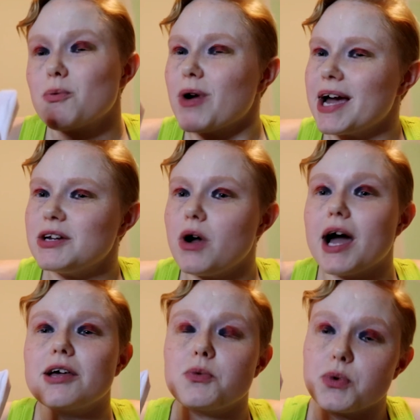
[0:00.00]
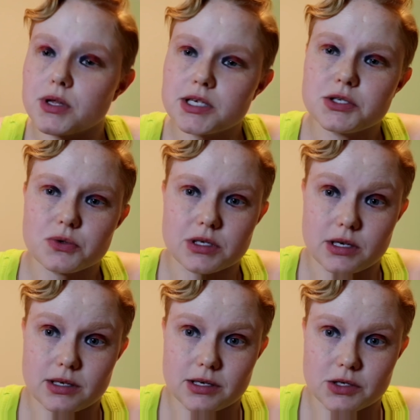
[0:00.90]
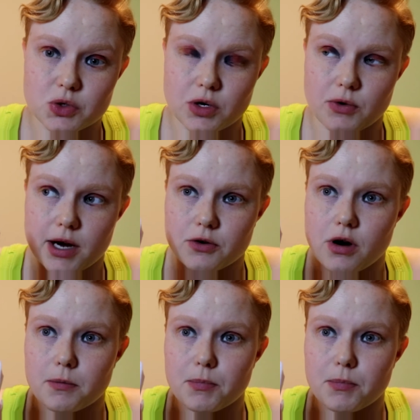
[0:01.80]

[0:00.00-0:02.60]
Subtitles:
I really did enjoy Ragnarok,